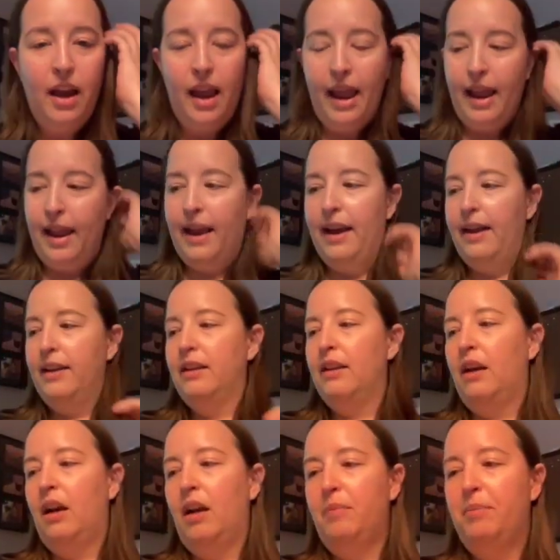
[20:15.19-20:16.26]
And
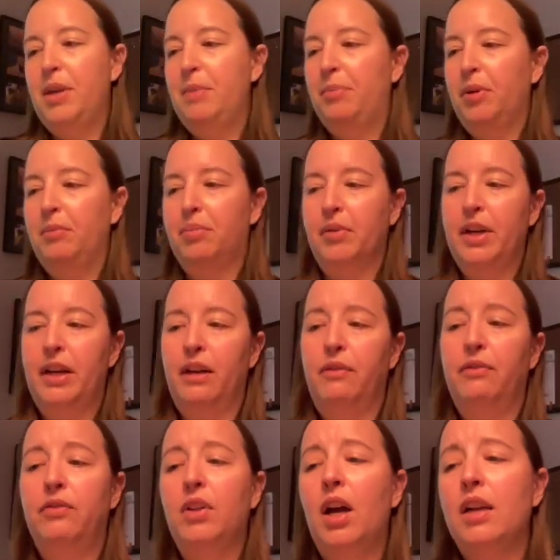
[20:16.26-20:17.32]
people bring
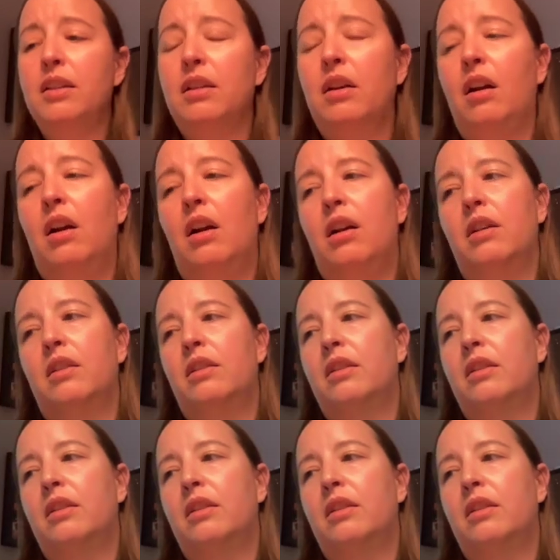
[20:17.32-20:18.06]
floss cards,